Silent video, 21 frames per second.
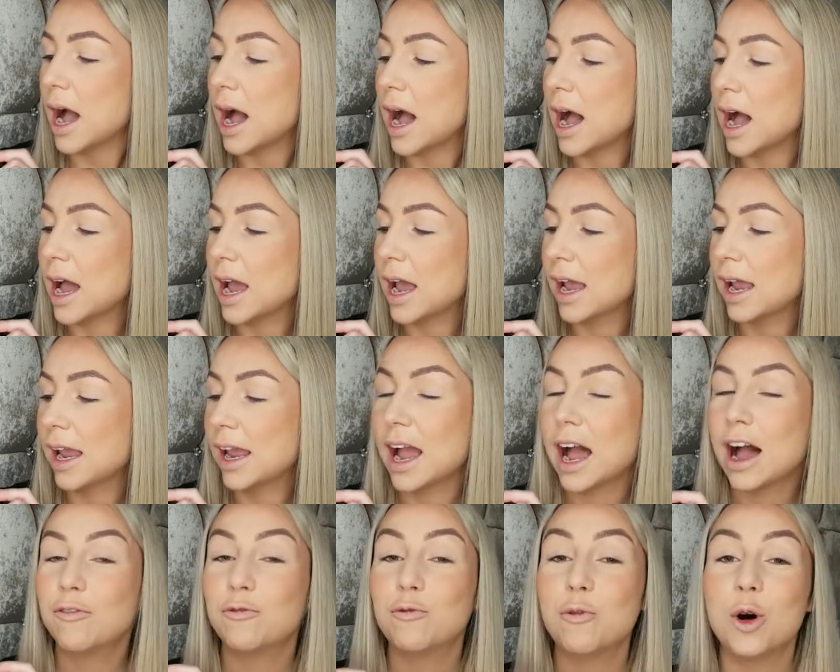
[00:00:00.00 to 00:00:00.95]
I
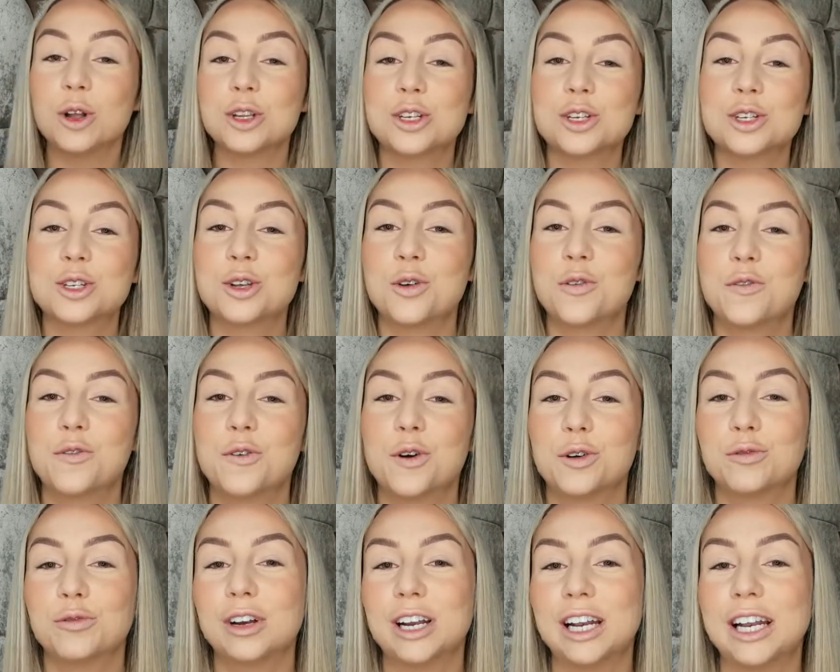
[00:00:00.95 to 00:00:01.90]
have watched Soph for
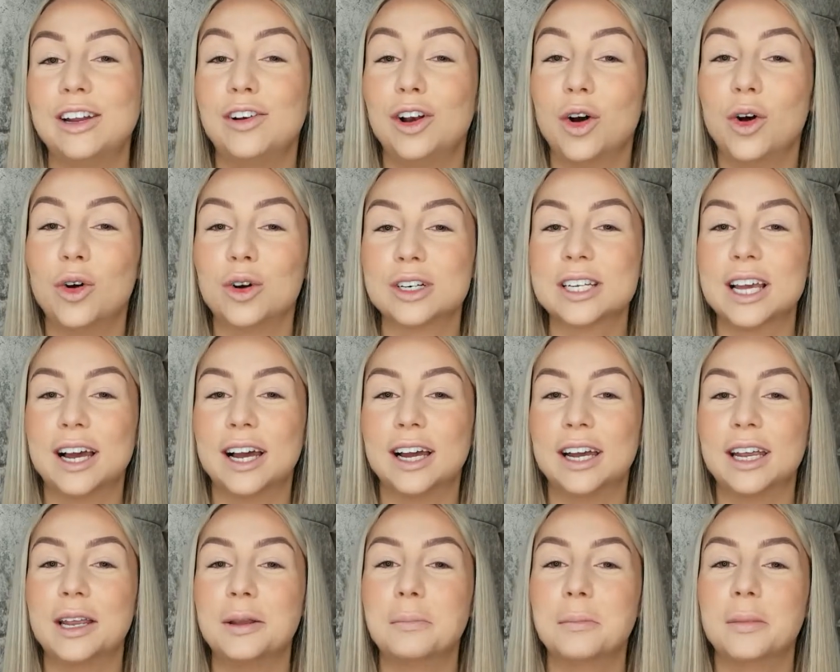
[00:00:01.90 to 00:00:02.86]
a really long
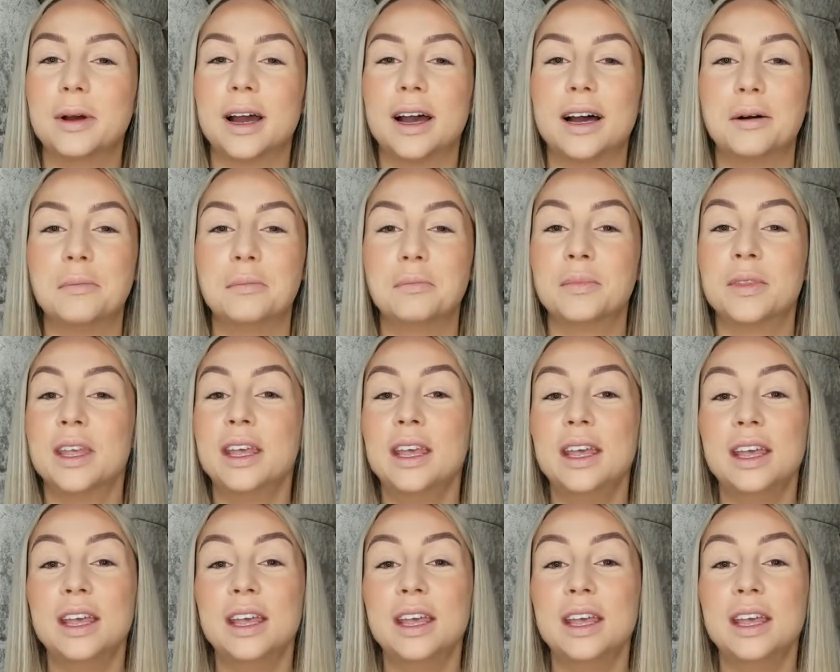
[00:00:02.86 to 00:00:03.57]
time.